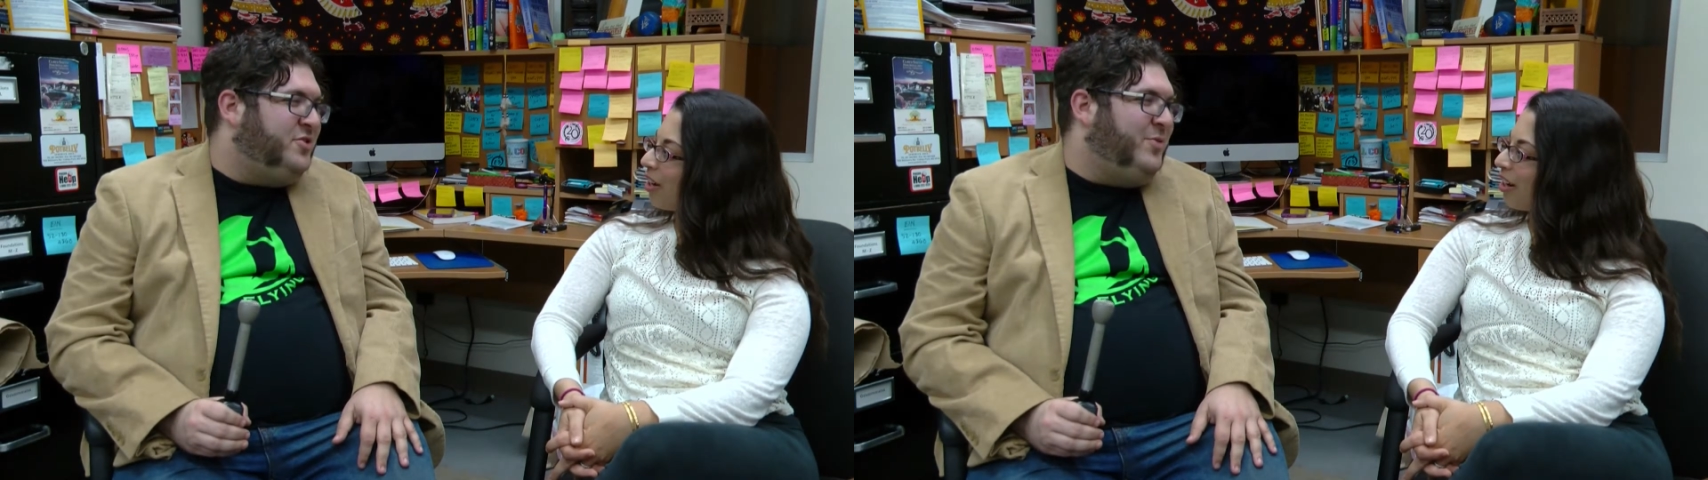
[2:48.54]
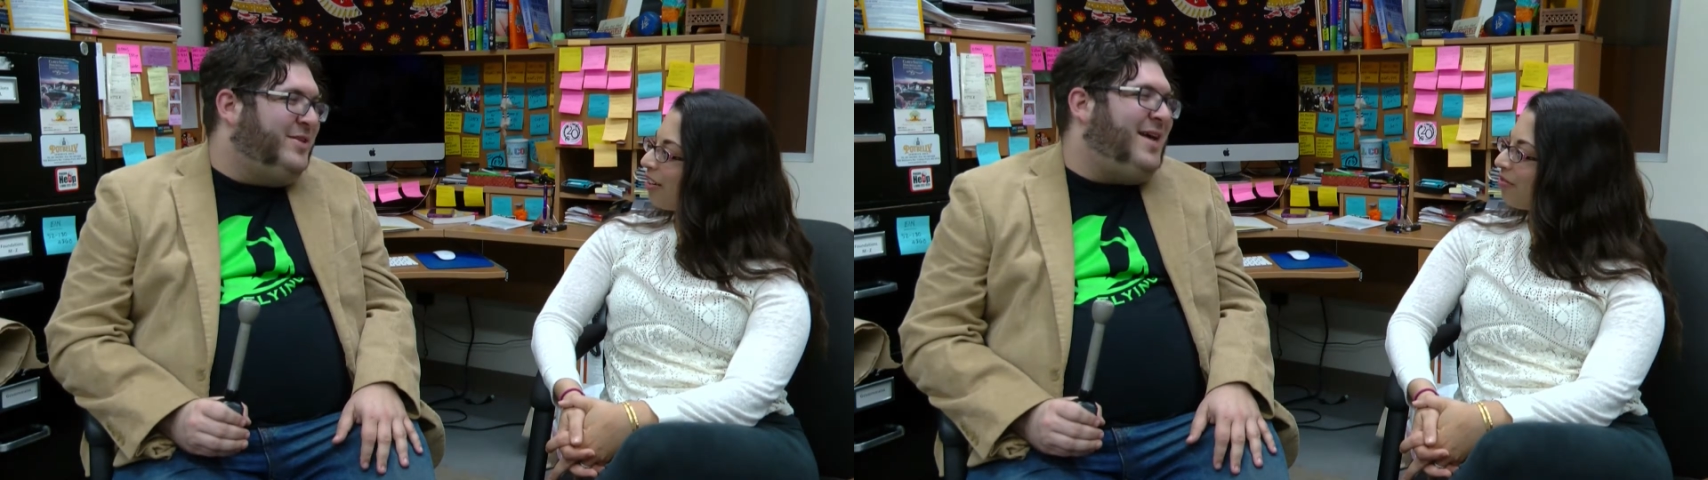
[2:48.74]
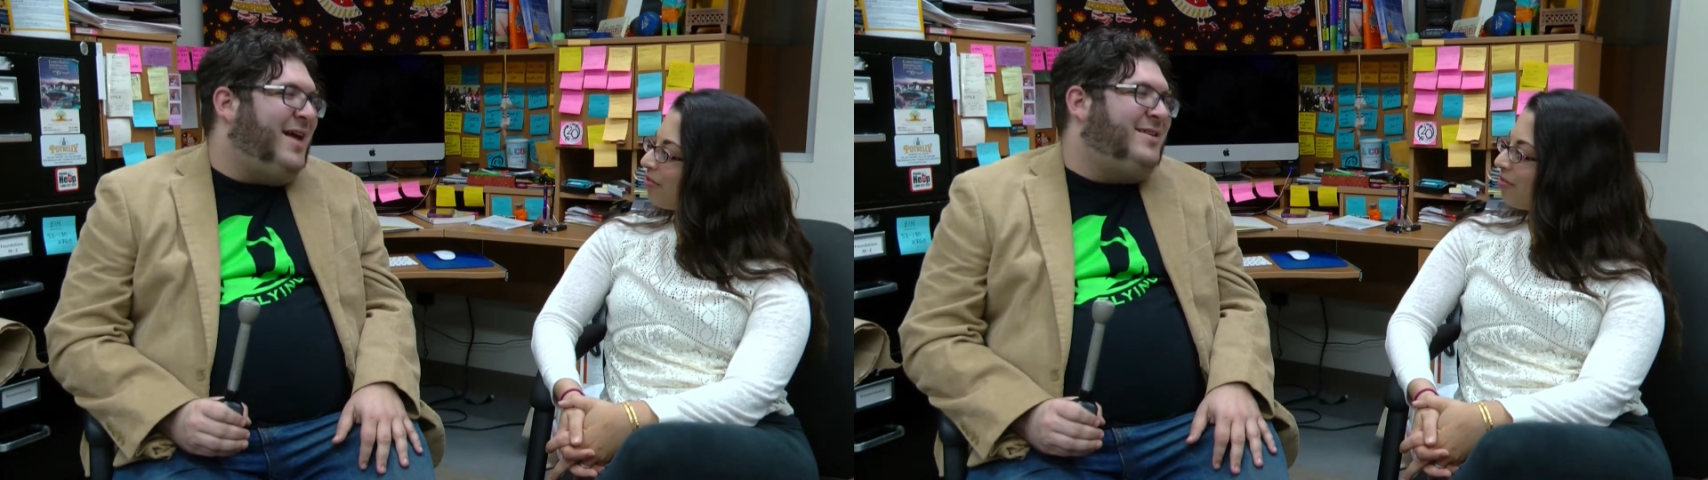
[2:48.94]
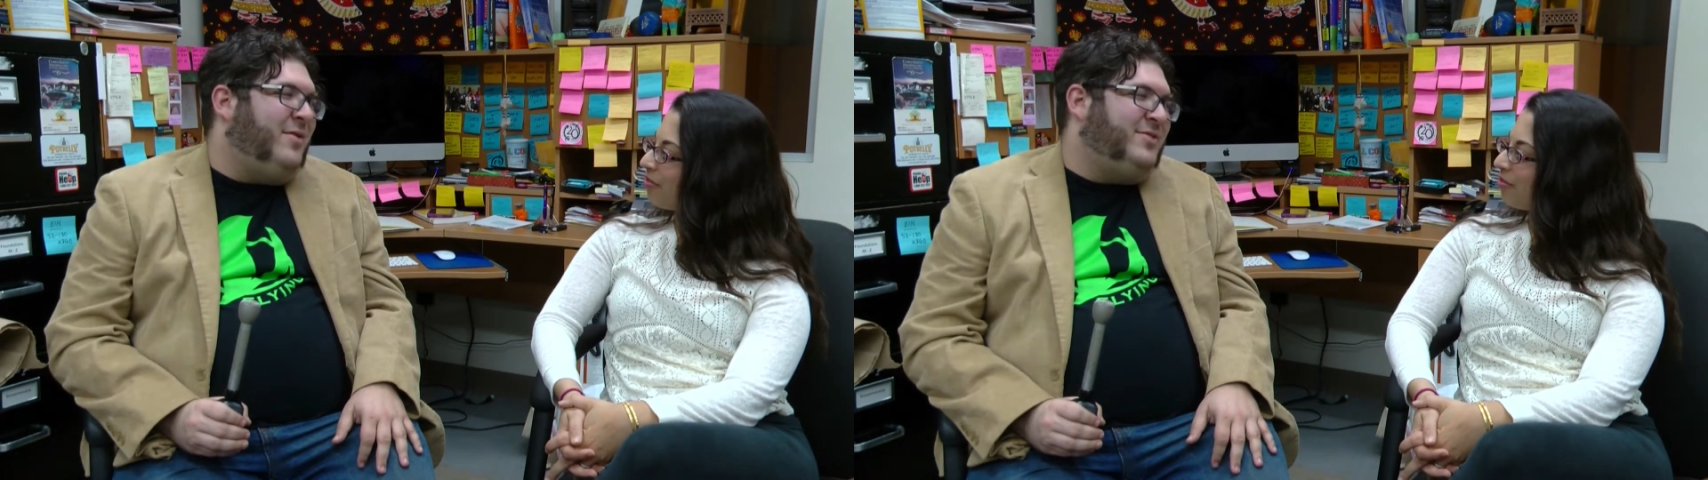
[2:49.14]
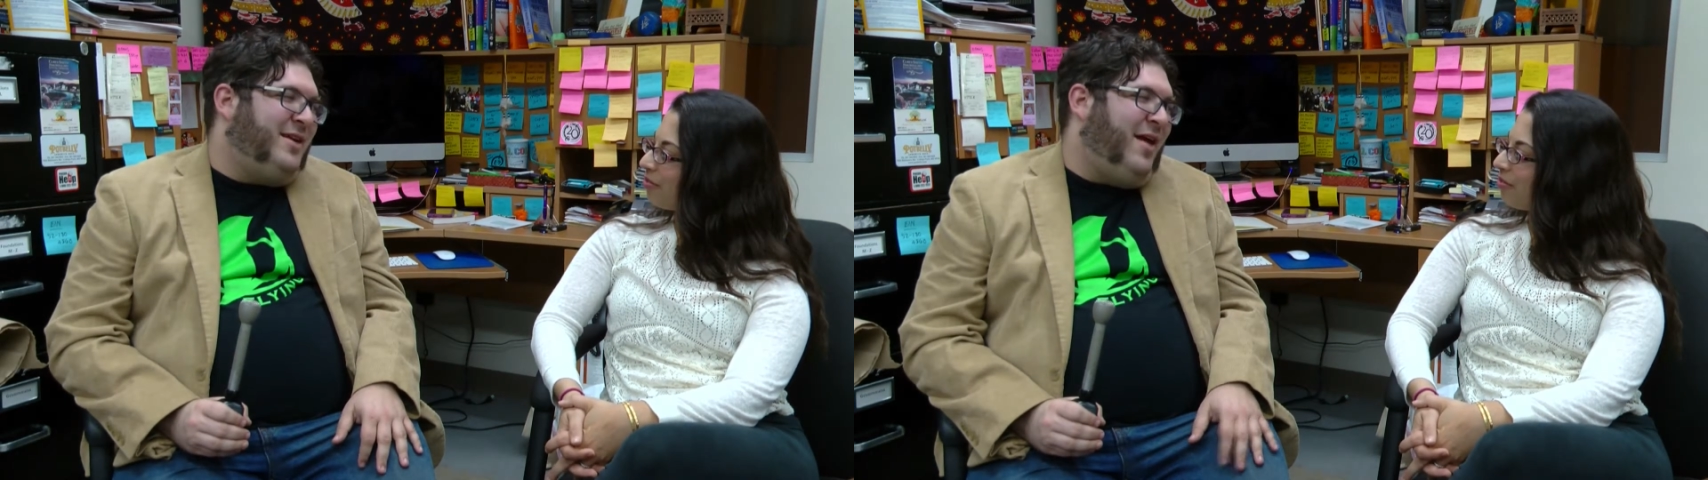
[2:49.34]
So we sat
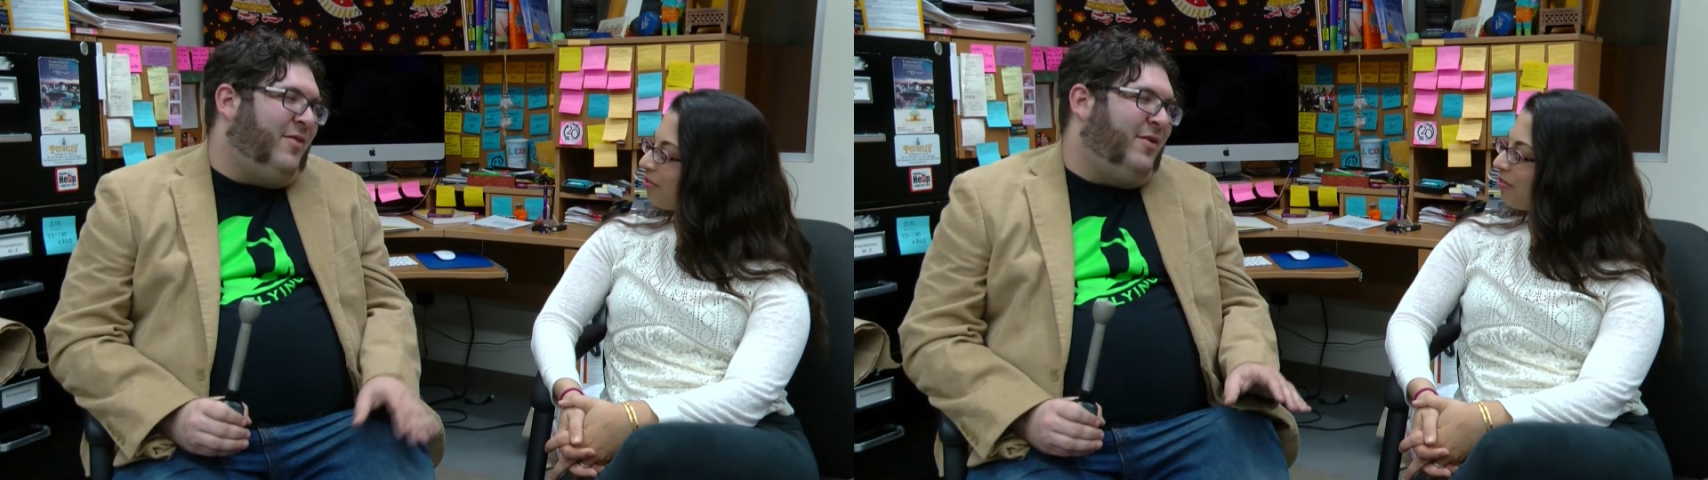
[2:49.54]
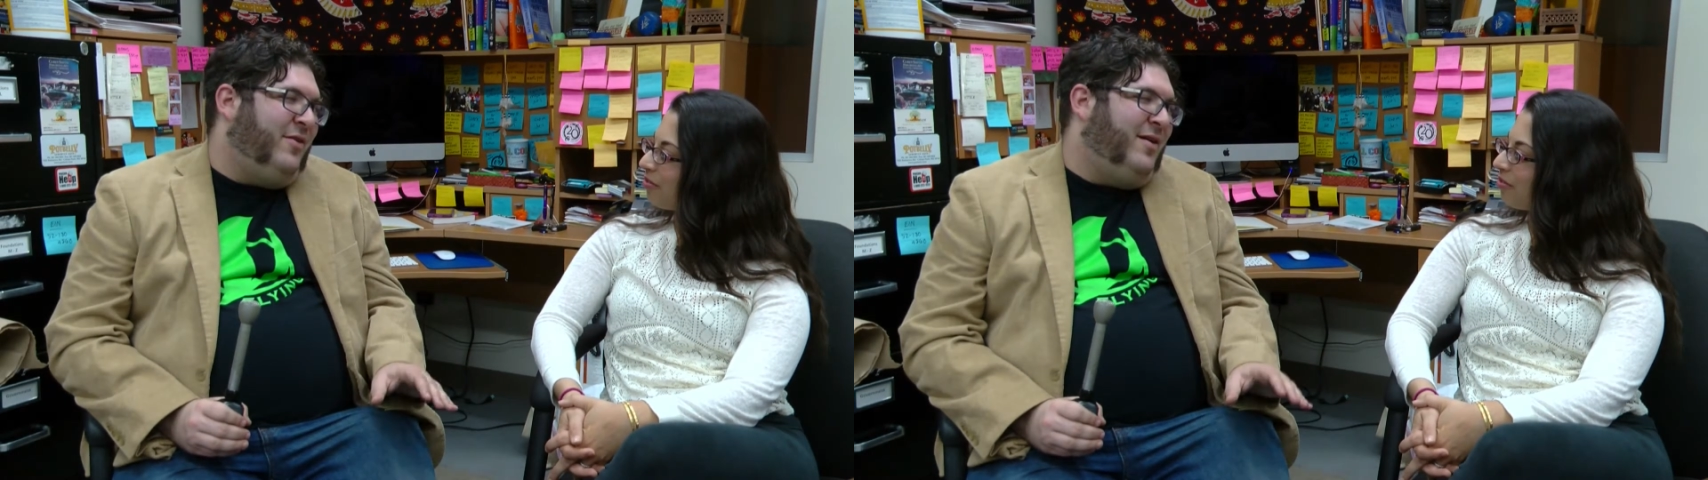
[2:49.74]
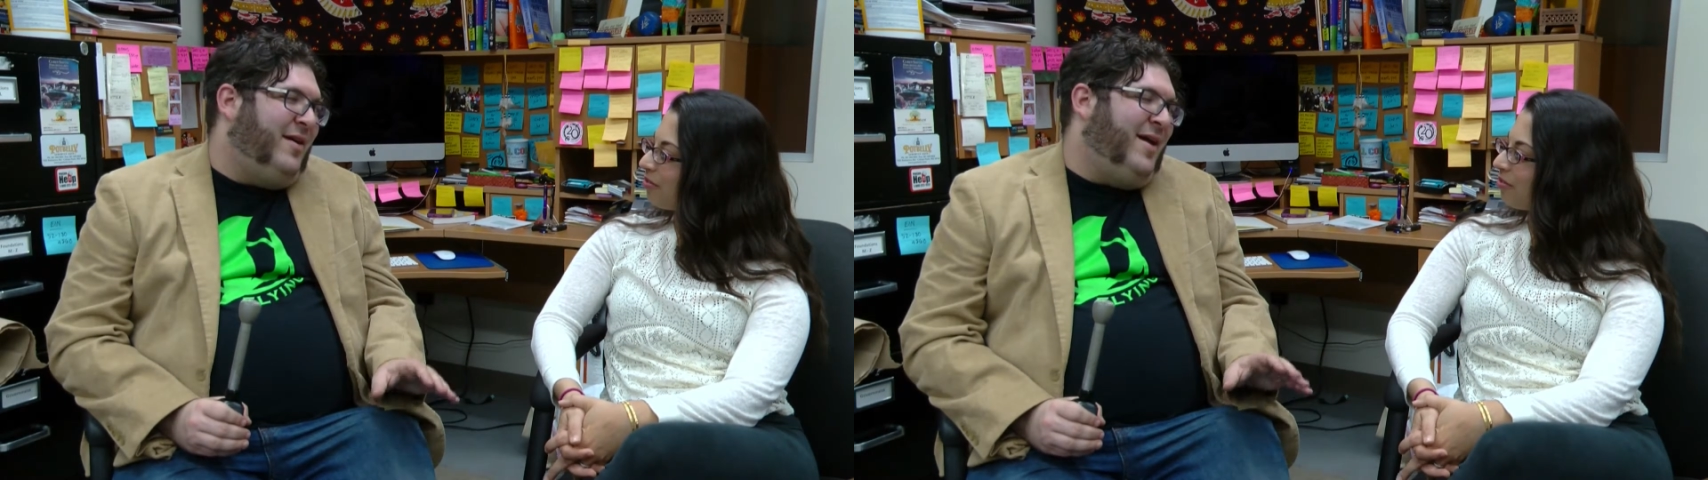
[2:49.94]
down together,